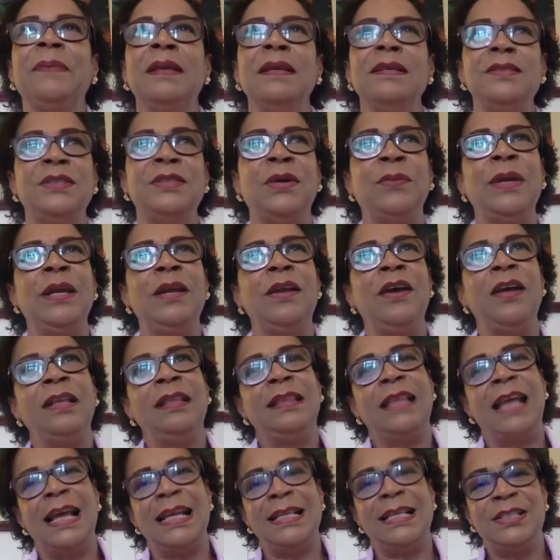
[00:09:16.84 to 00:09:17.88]
So we're not
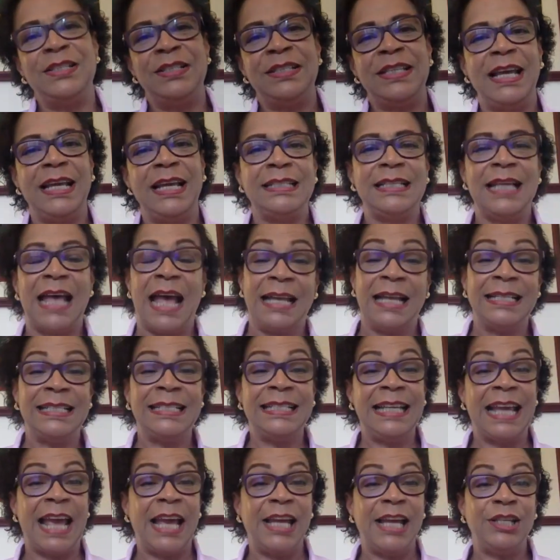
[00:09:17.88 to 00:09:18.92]
there to say it's
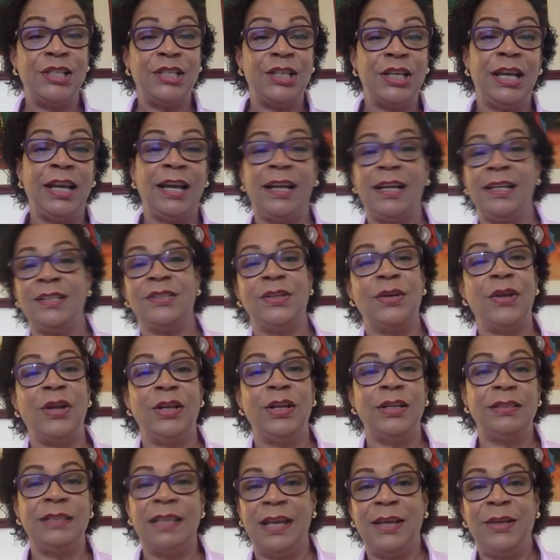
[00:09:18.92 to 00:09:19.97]
anti-aging and it's going
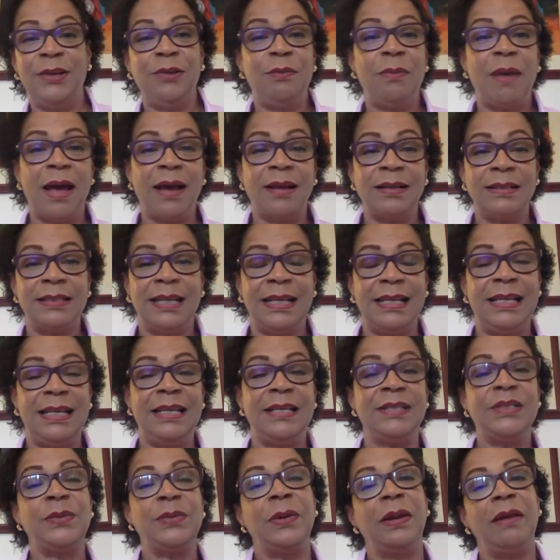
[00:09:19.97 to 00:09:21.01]
to take you back 10
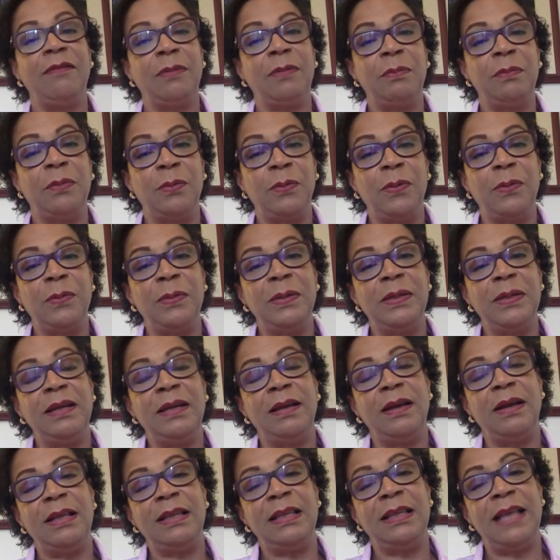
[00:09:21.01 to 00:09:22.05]
years, whatever. But what we
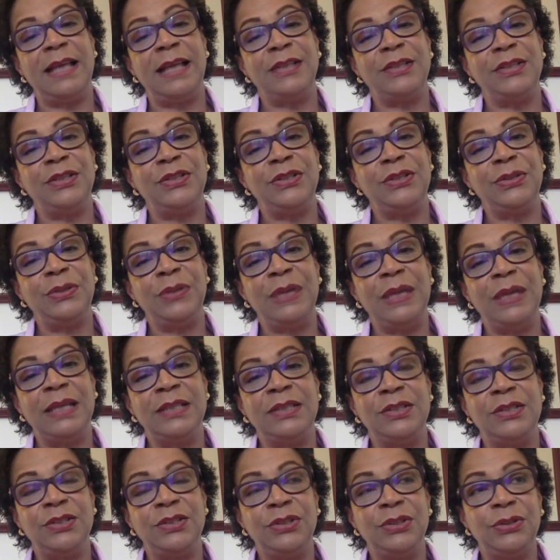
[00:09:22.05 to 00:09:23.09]
are there to do
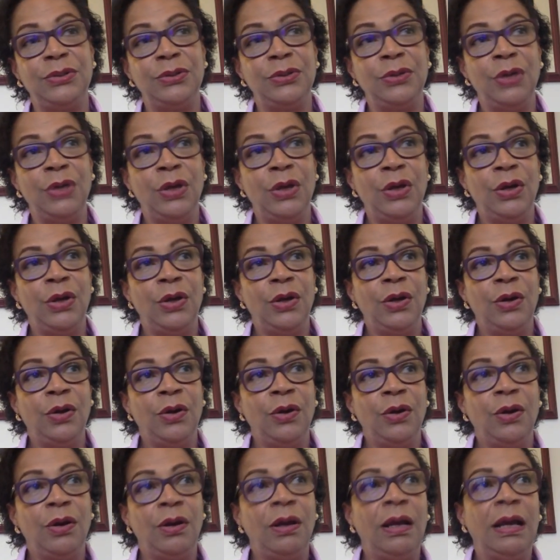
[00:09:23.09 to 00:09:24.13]
is to
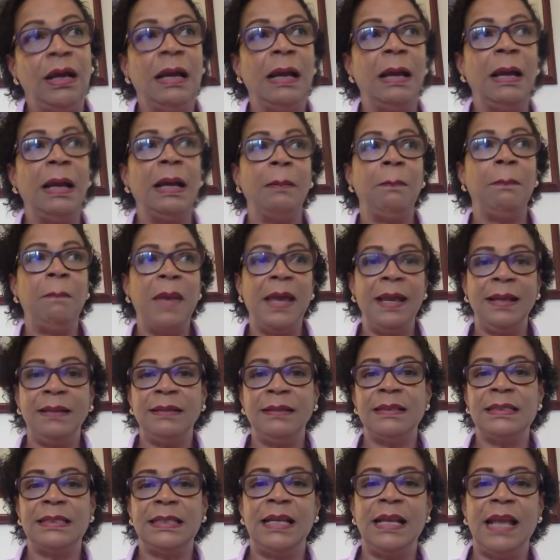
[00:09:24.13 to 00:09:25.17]
make
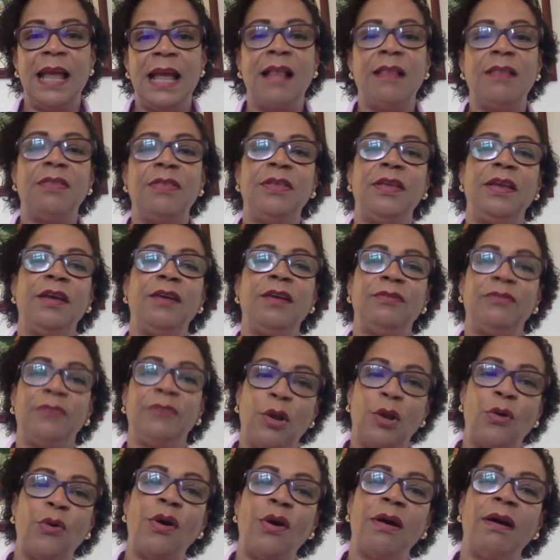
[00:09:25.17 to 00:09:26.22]
the skin healthier for
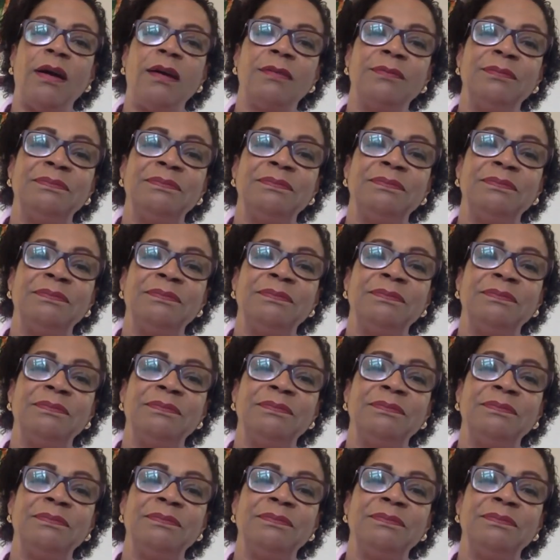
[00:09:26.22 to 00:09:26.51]
longer.